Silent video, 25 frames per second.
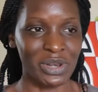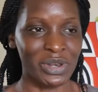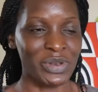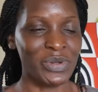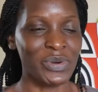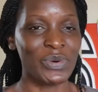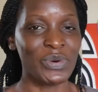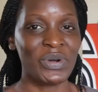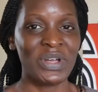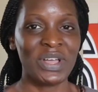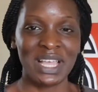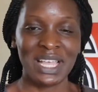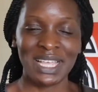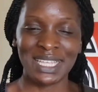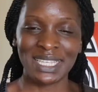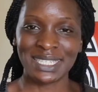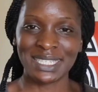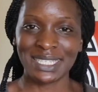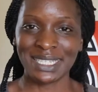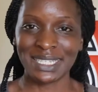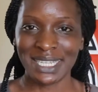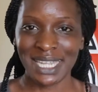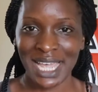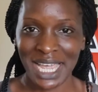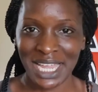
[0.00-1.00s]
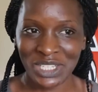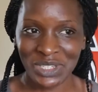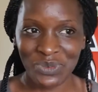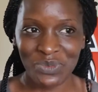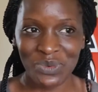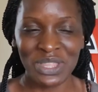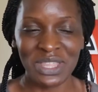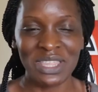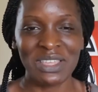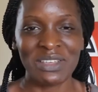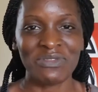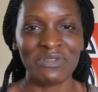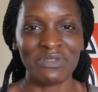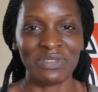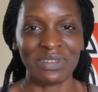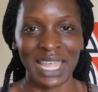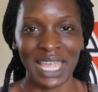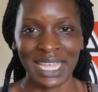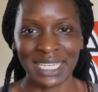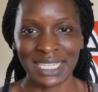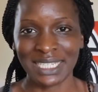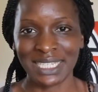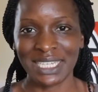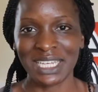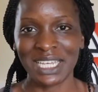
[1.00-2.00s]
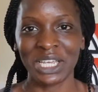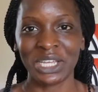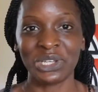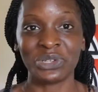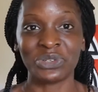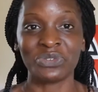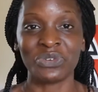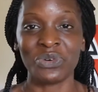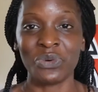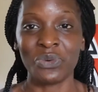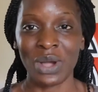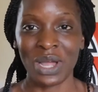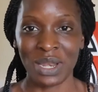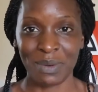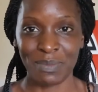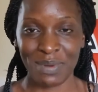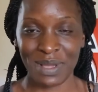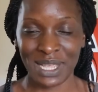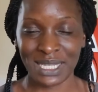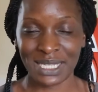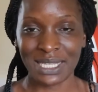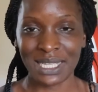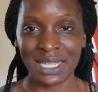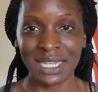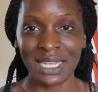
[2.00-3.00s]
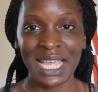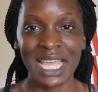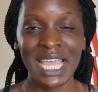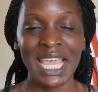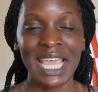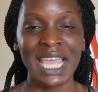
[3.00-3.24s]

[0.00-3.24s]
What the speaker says: No, start with flight ticket for 1 person.